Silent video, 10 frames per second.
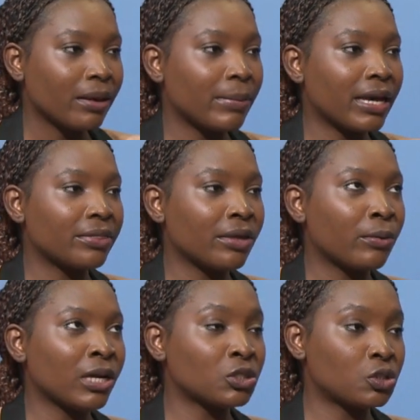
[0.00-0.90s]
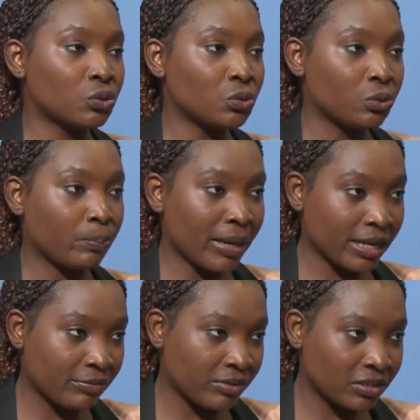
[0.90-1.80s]
but they want to
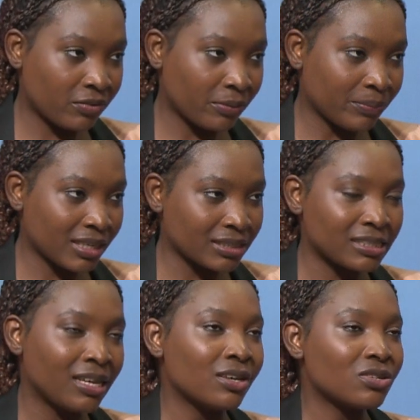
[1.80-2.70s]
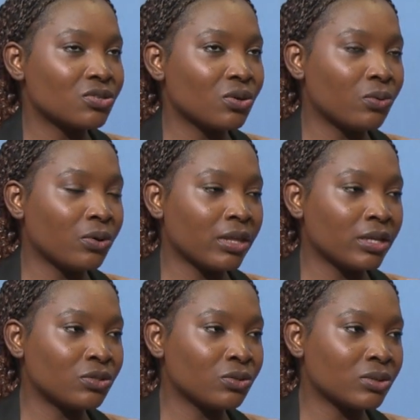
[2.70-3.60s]
benefit from it. So what
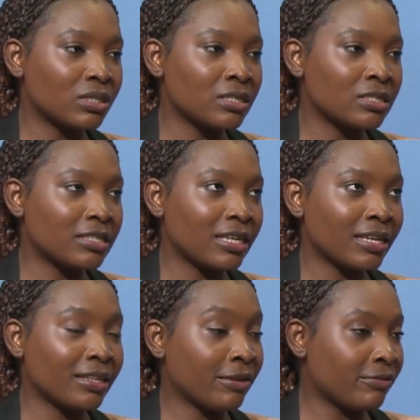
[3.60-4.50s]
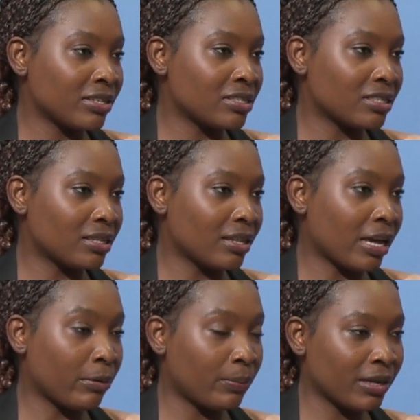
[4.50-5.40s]
they do is they, they invest in
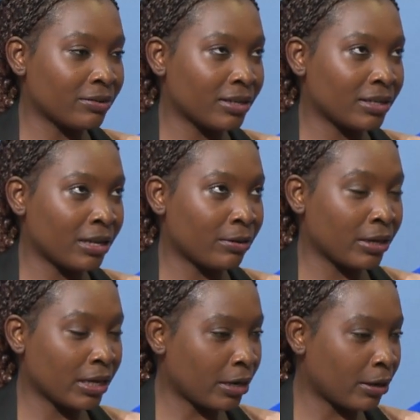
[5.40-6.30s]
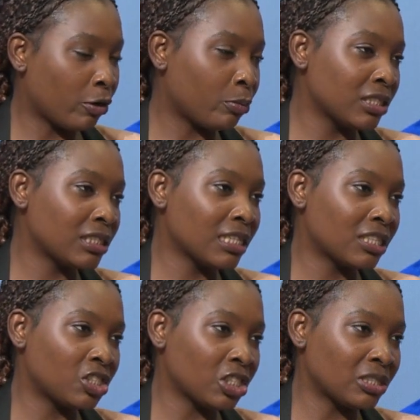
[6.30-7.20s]
our, plat in our commodity
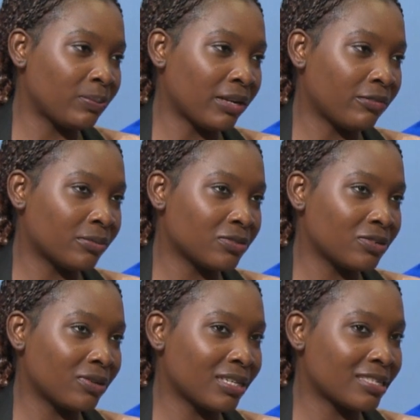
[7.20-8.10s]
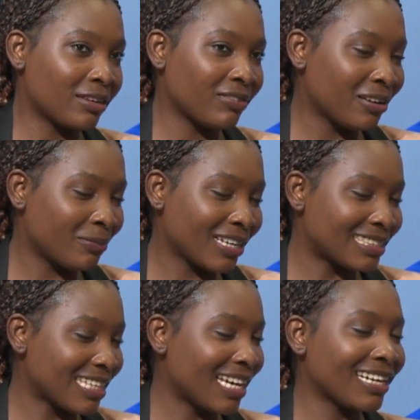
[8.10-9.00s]
exchange platform. So it's available
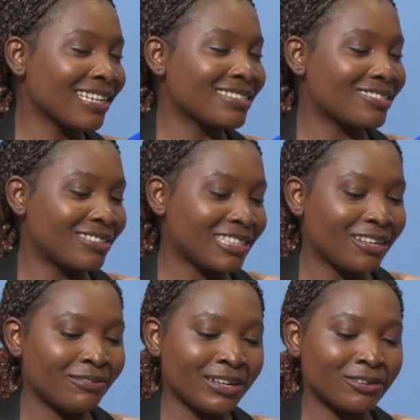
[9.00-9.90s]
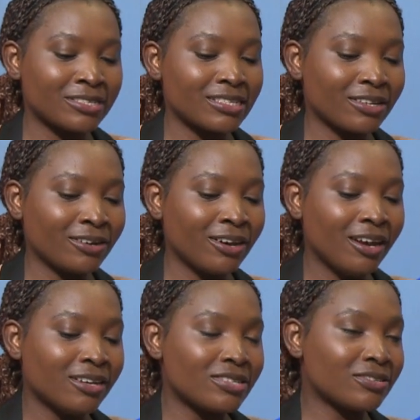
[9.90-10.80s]
at rx.radava.co.
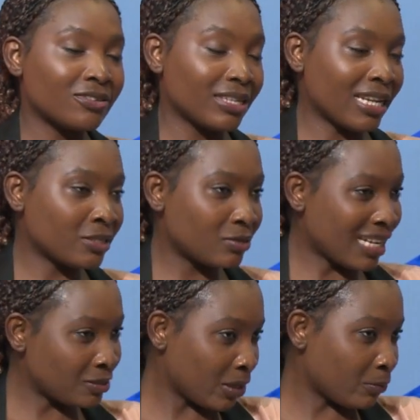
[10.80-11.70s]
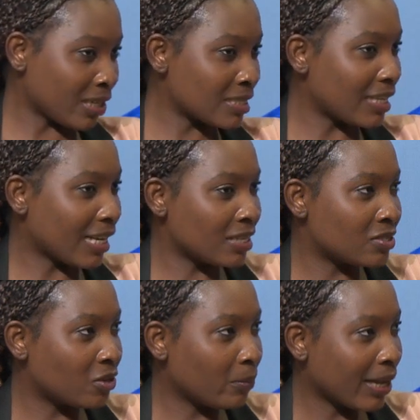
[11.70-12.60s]
So that, that one works like a
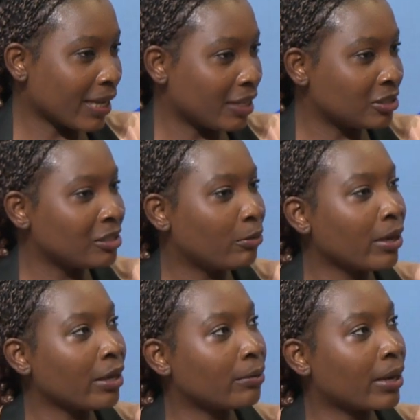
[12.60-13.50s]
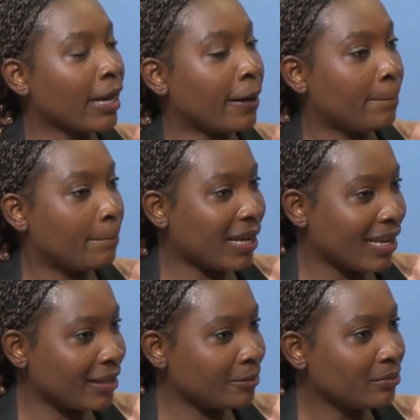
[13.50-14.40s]
stock market where you can
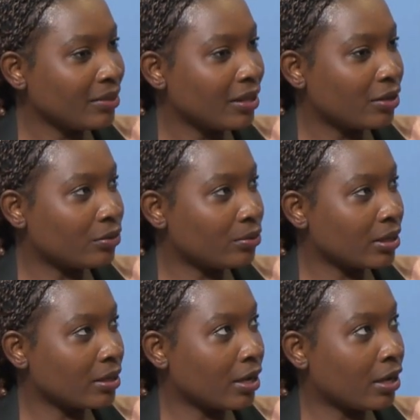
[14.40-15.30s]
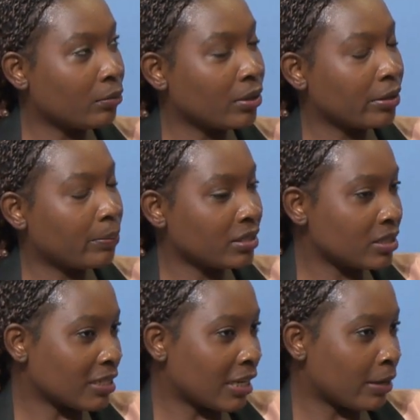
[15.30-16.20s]
buy during uh, when the
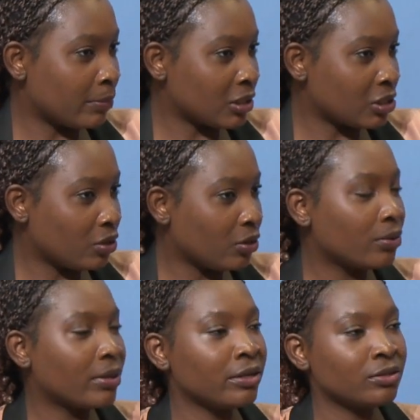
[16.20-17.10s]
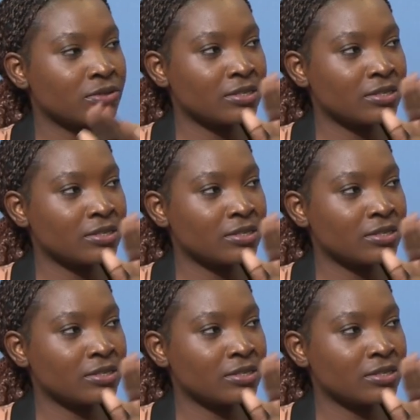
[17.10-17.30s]
prices are a bit low, then you